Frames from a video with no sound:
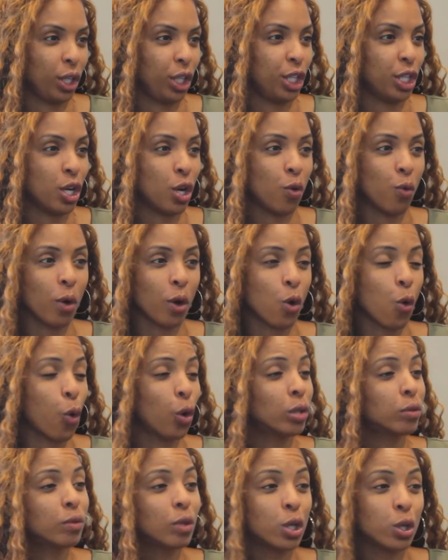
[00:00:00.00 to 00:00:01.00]
You know,
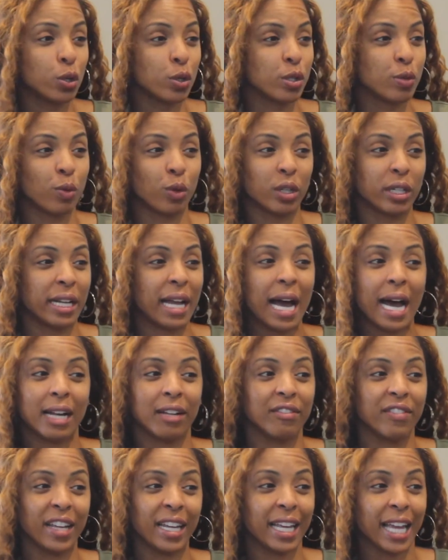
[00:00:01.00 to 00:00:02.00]
cornrows were
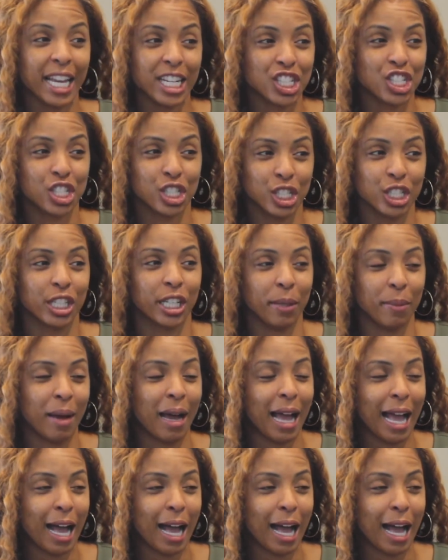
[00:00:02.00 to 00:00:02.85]
not a vacation look at my